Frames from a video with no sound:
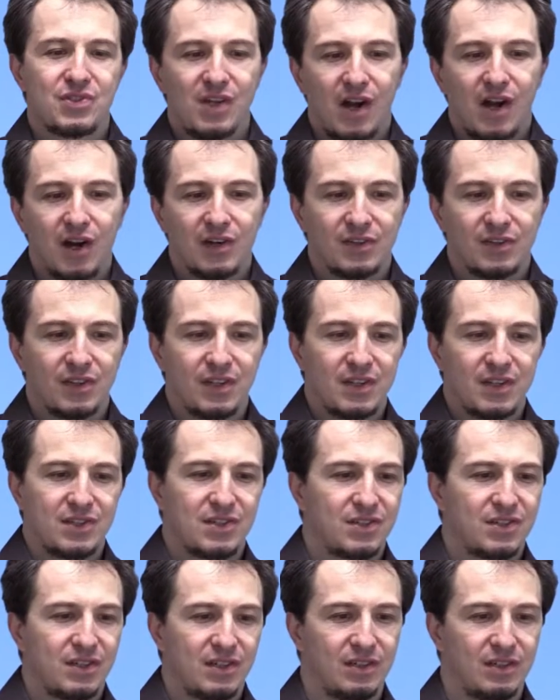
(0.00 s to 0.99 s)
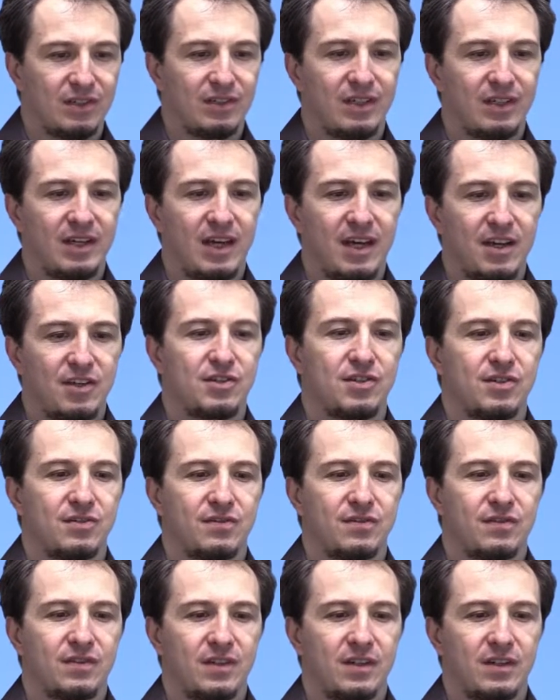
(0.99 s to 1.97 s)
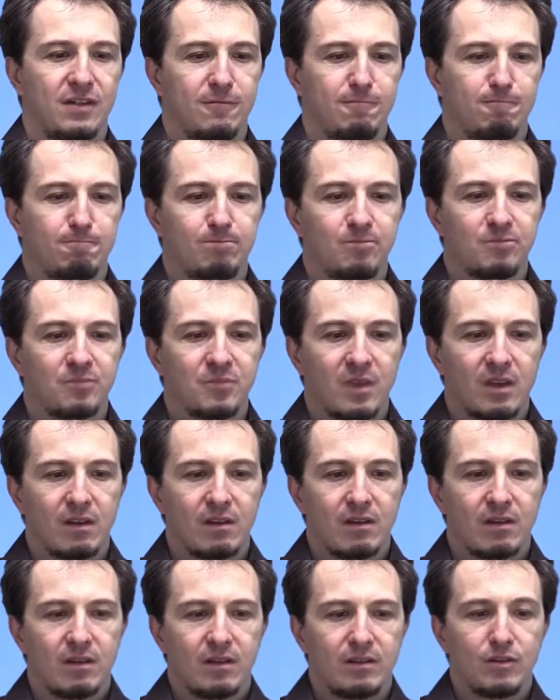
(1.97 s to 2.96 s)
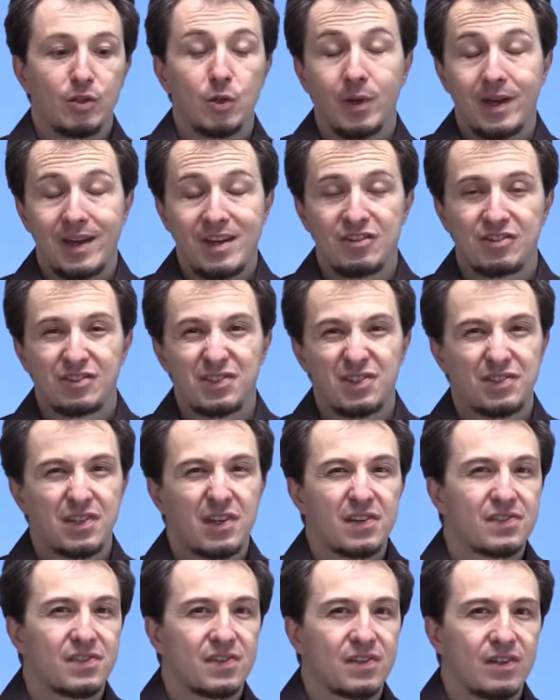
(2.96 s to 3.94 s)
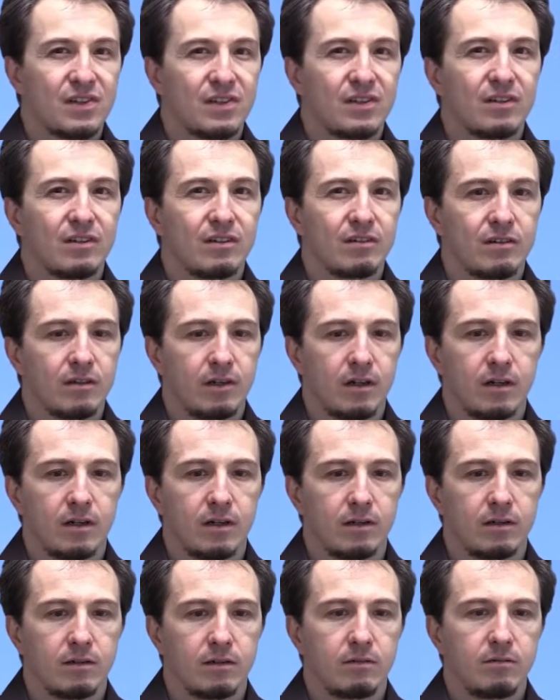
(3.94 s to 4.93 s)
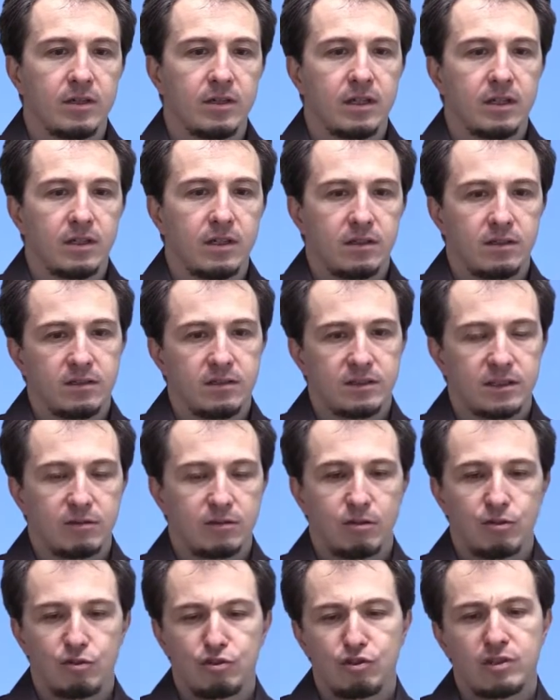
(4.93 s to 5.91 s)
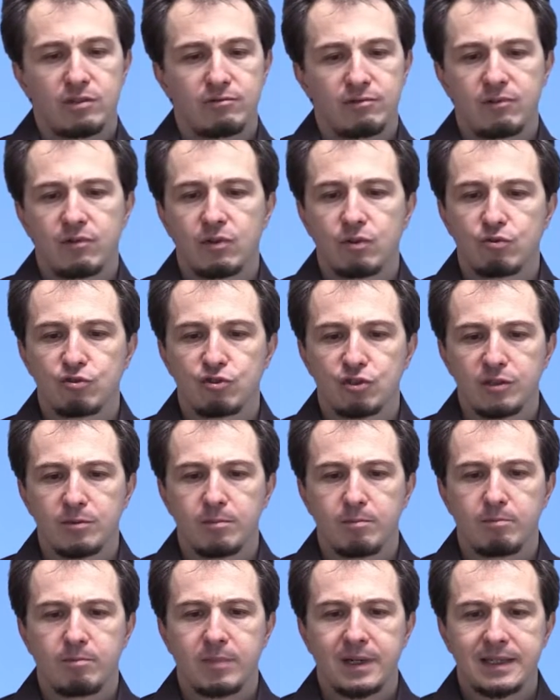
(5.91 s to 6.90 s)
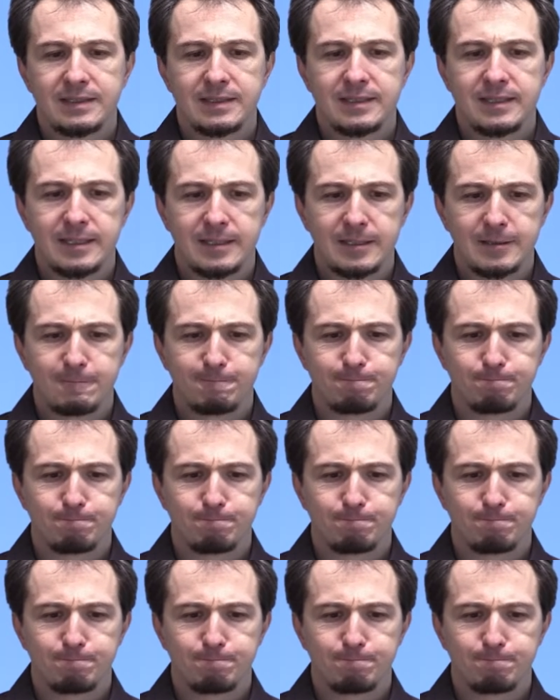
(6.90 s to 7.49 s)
to start this age of new age, the sixth technological revolution, but